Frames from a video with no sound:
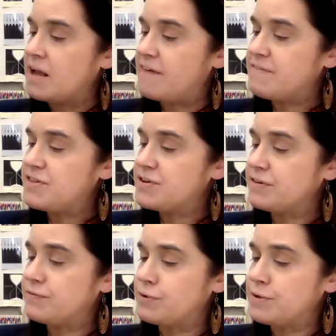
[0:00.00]
Every third
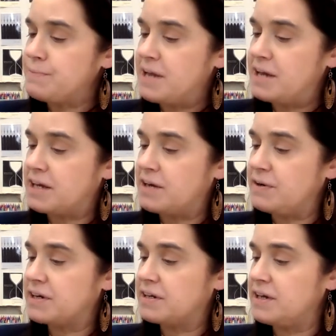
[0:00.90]
or fourth man
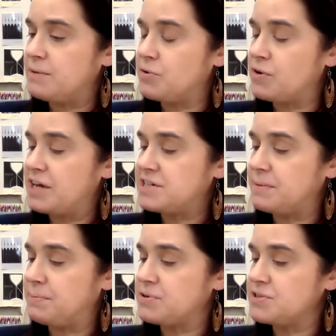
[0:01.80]
carried a Claymore anti
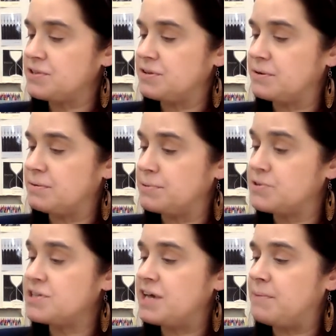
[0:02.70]
person
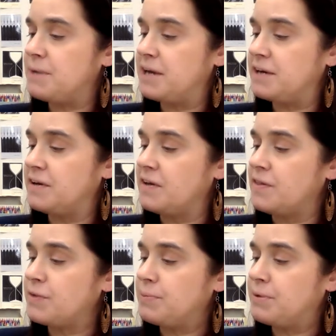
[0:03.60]
personnel mine,
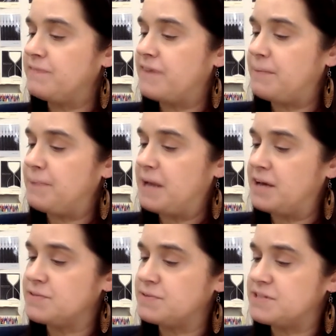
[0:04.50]
3.5
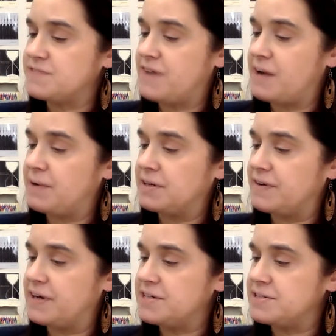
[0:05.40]
pounds with its firing
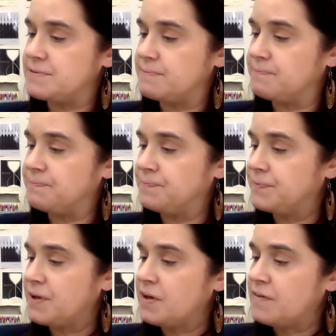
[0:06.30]
device.
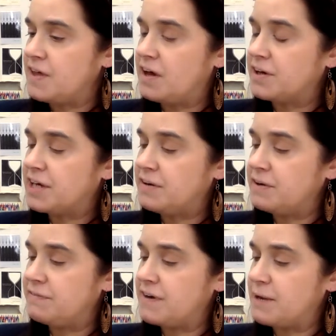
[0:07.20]
They all
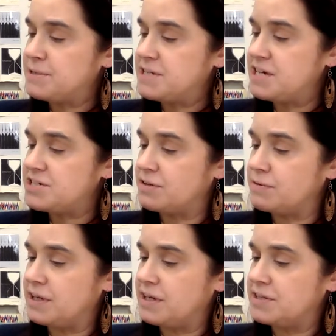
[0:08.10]
carried fragmentation
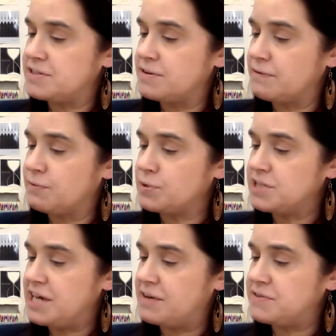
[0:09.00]
grenades,
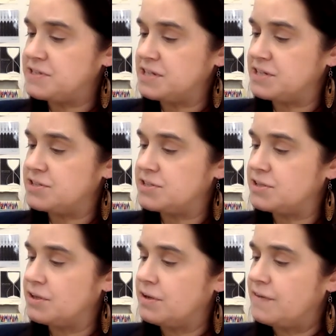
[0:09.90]
14 ounces each.
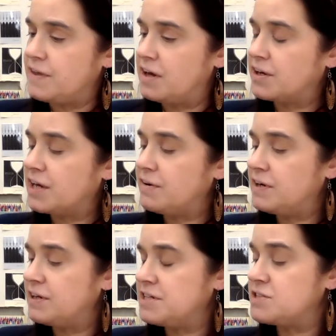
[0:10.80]
They all
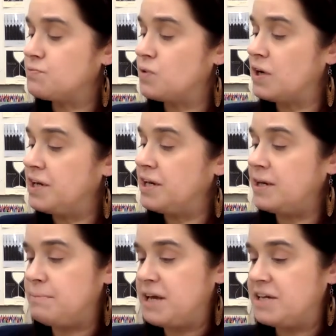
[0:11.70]
carried at least one
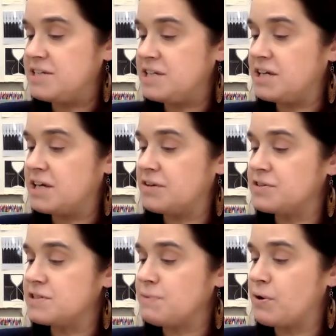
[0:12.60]
M18
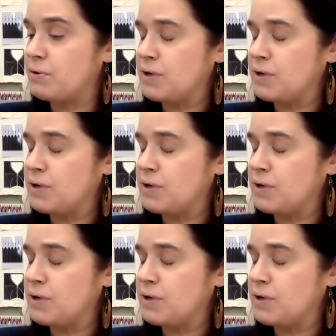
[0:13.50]
colored smoke